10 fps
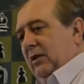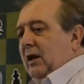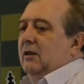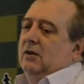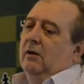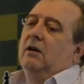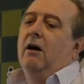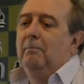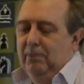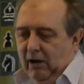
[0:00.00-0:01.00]
things, so I
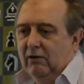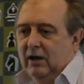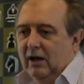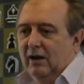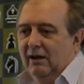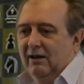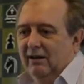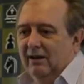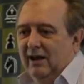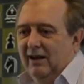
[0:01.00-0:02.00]
can't block it,
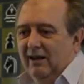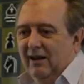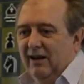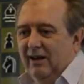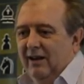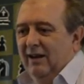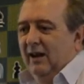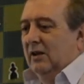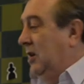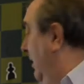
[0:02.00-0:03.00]
can I?
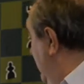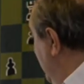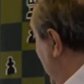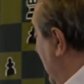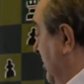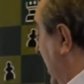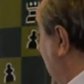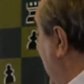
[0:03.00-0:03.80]
So I'm going to